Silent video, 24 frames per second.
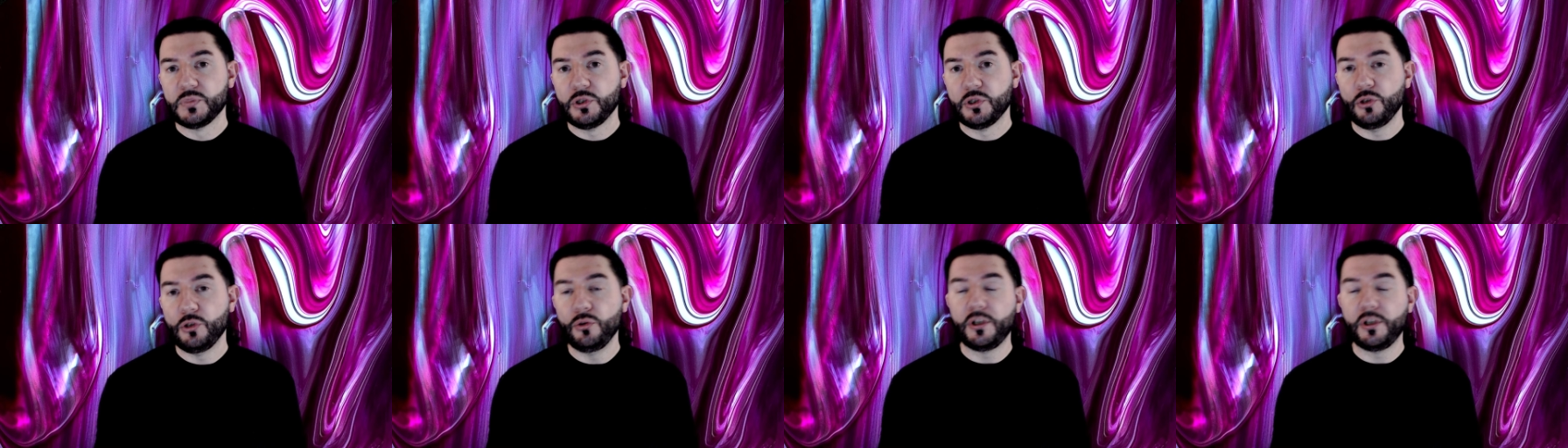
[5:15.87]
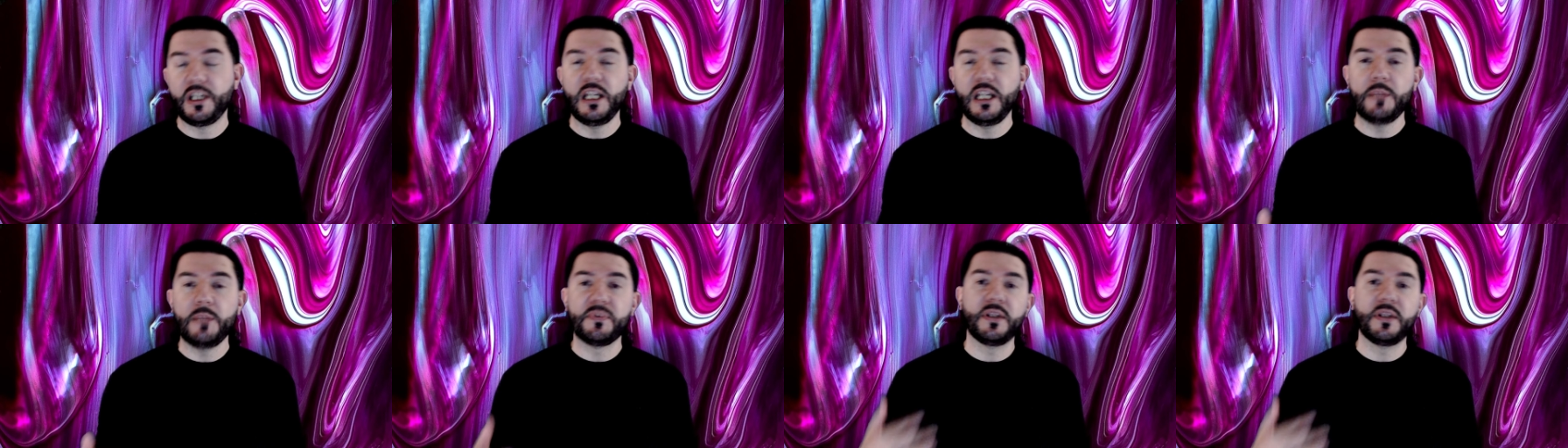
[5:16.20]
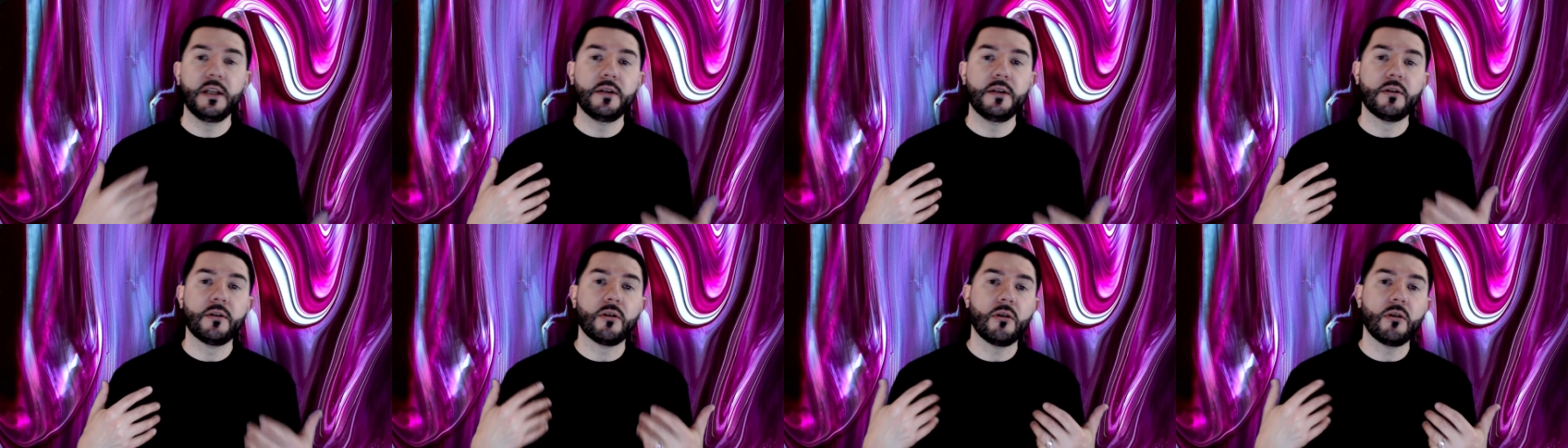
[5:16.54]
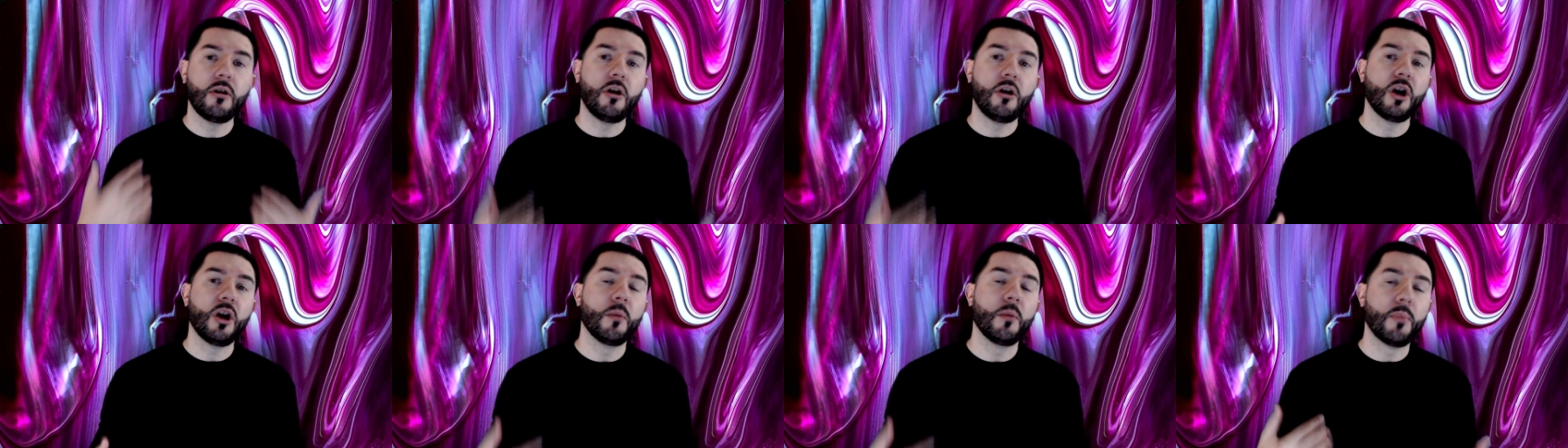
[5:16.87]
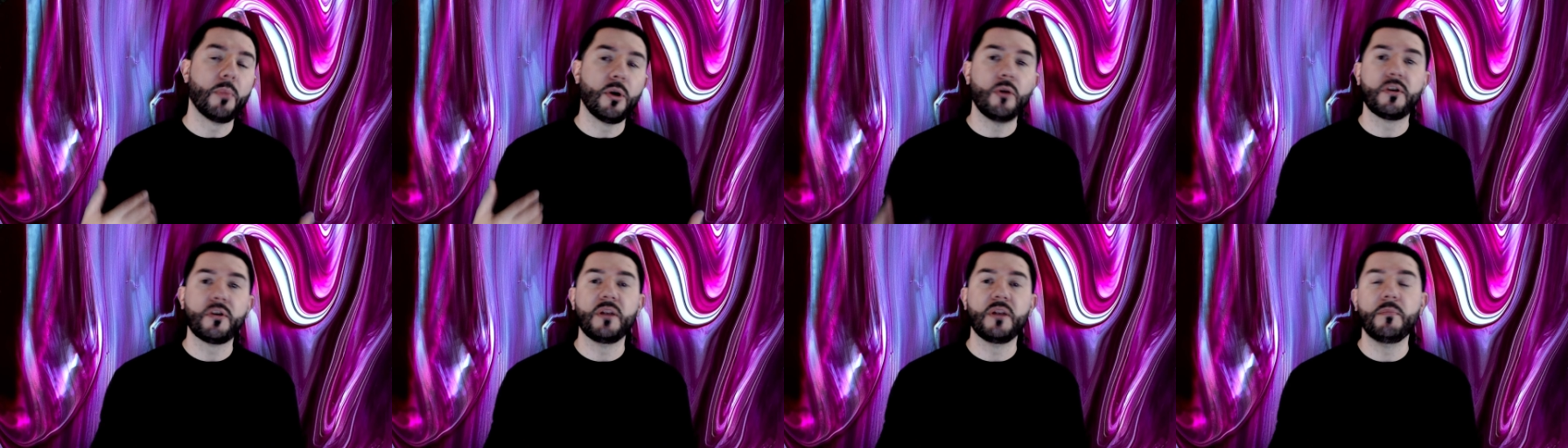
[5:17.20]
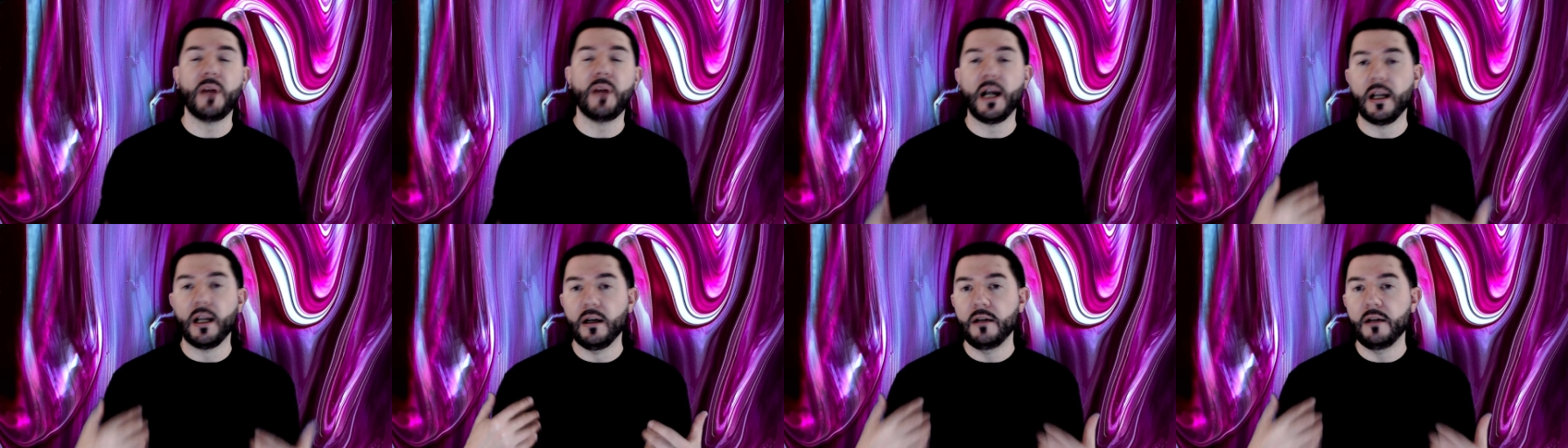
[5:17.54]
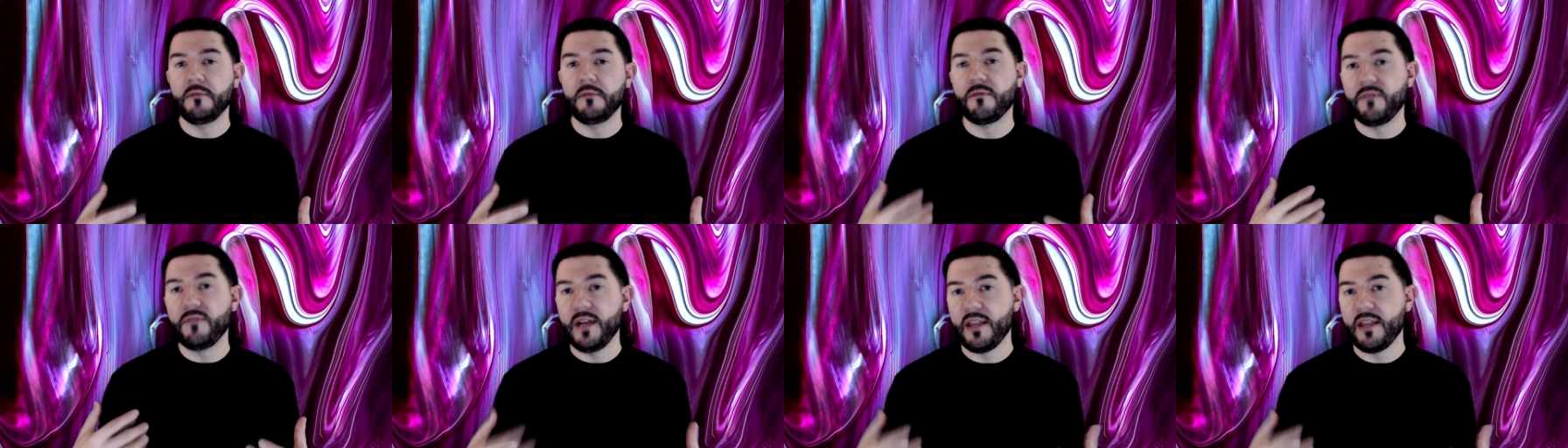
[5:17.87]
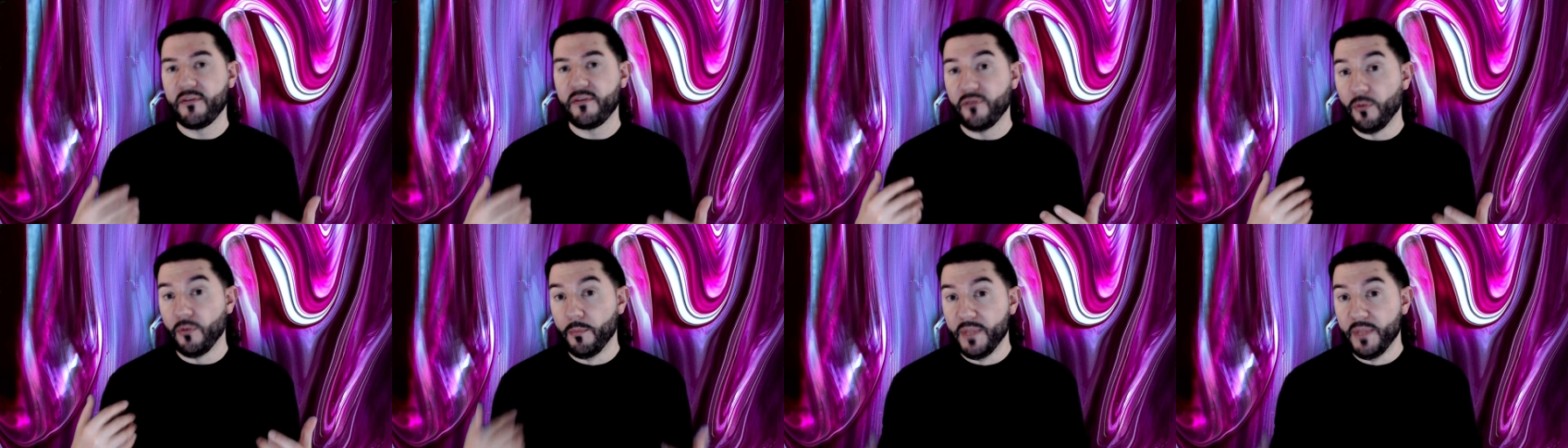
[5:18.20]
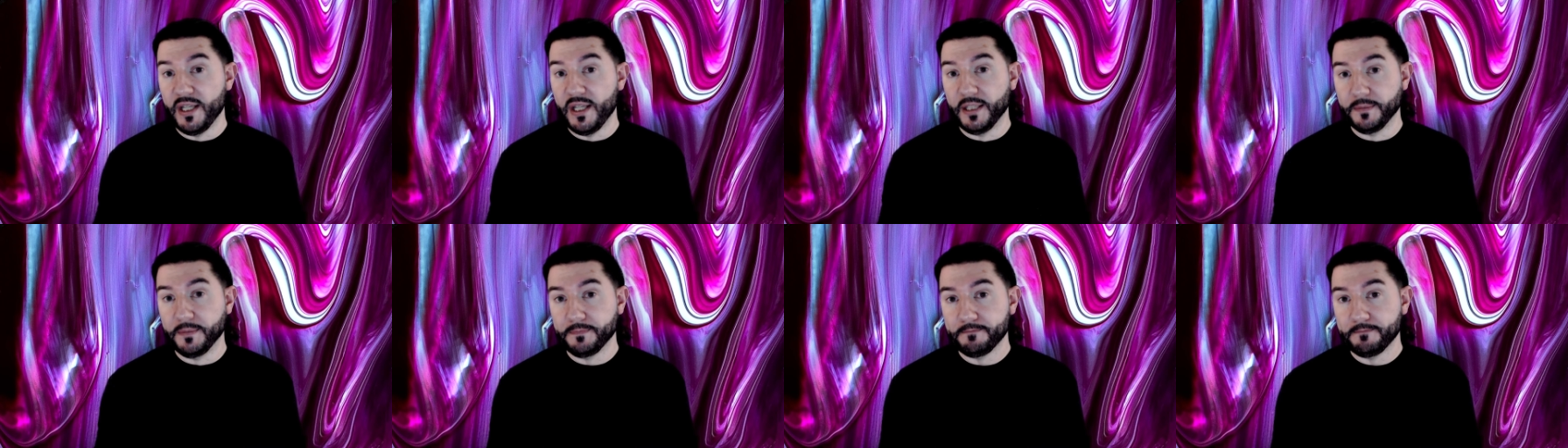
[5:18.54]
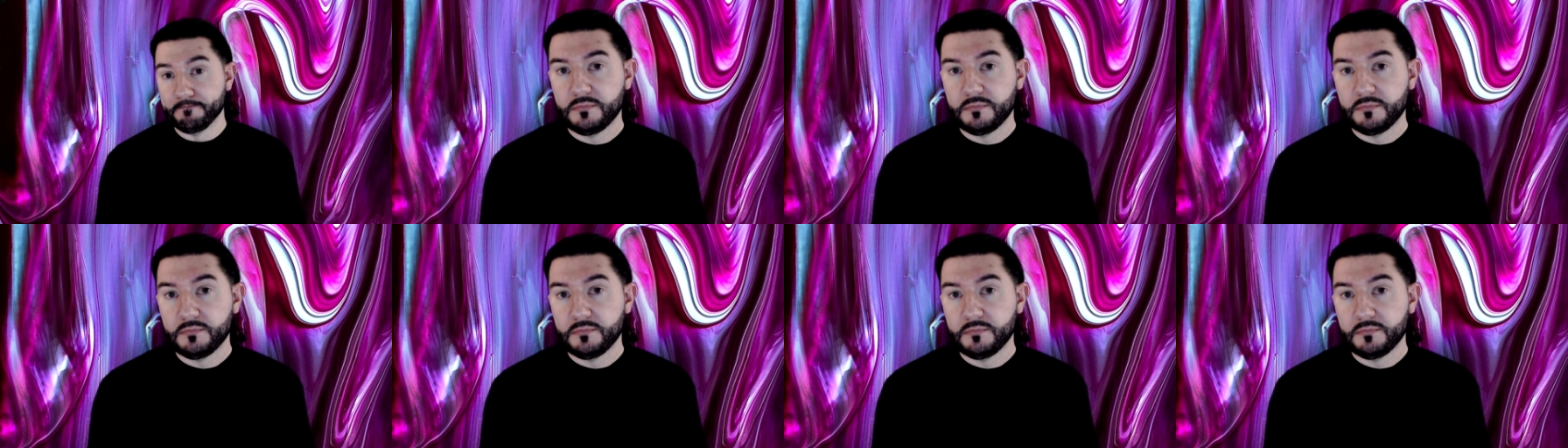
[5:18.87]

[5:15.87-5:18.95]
who keeps getting her heart broken by unfaithful men.